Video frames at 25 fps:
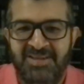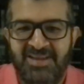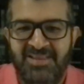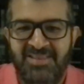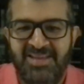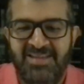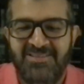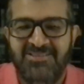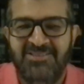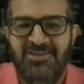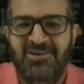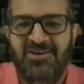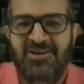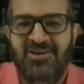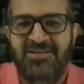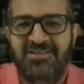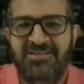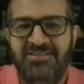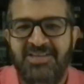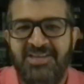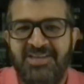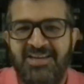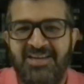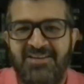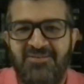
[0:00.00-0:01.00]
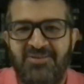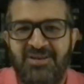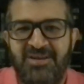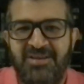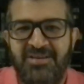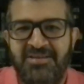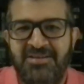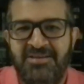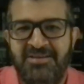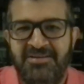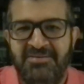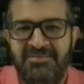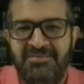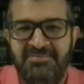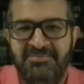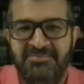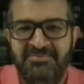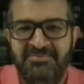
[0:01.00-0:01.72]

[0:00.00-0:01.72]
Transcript: That's a hot take right there.